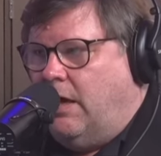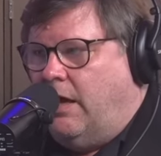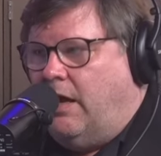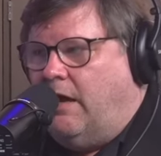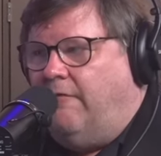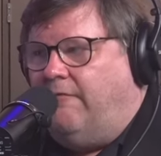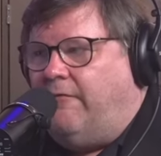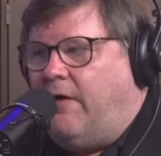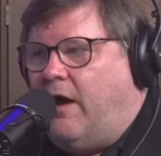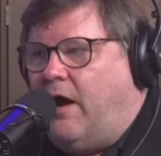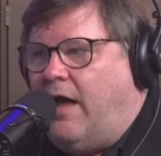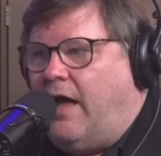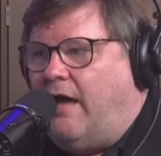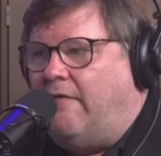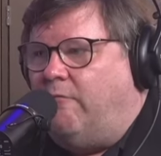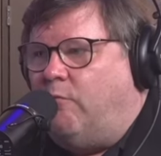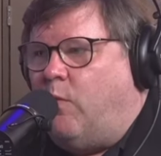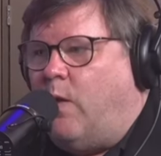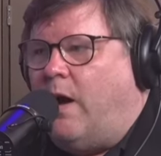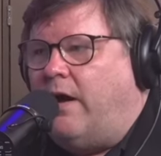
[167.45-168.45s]
if I
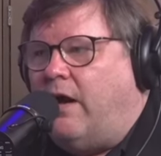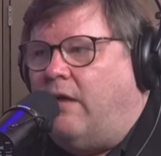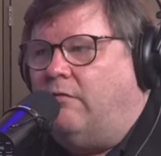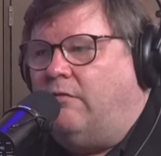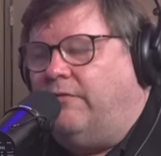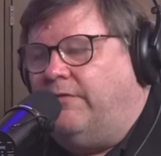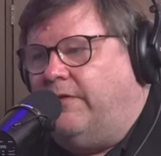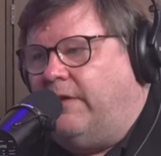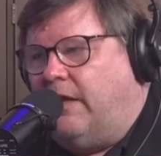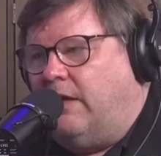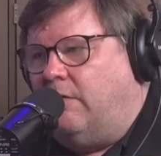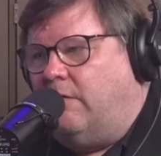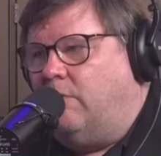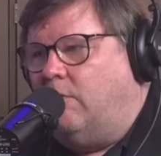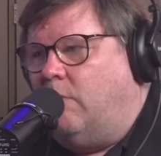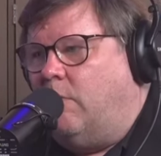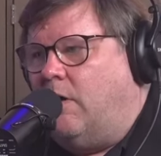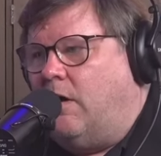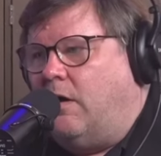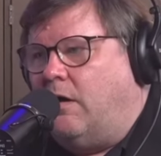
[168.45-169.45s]
have one out of ten
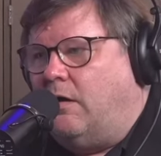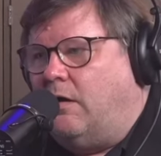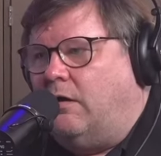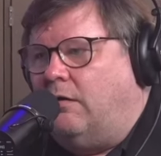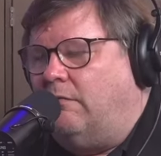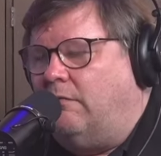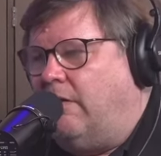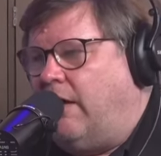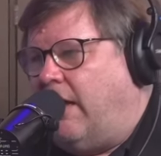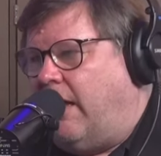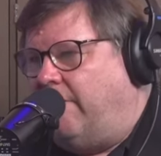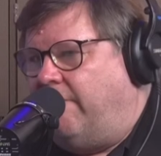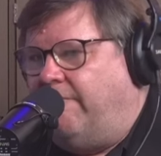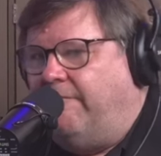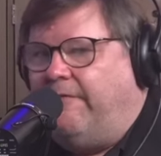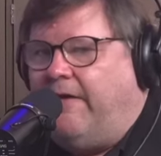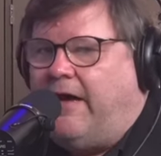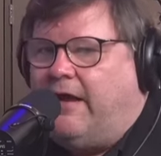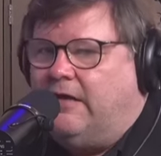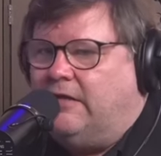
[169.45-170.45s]
who are
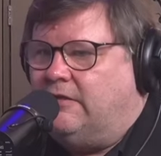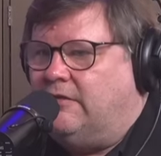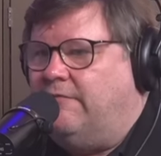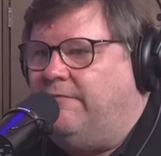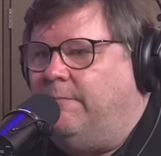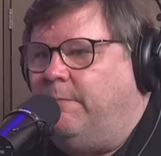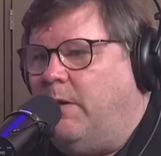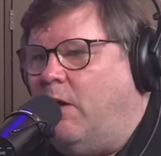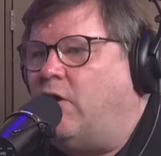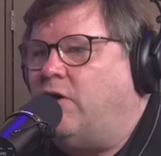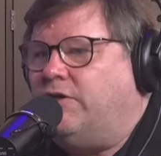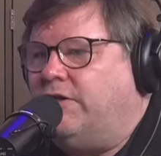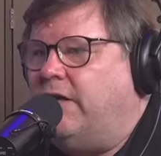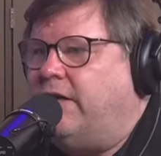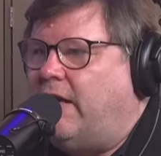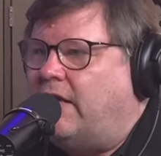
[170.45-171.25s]
fans of blockchain,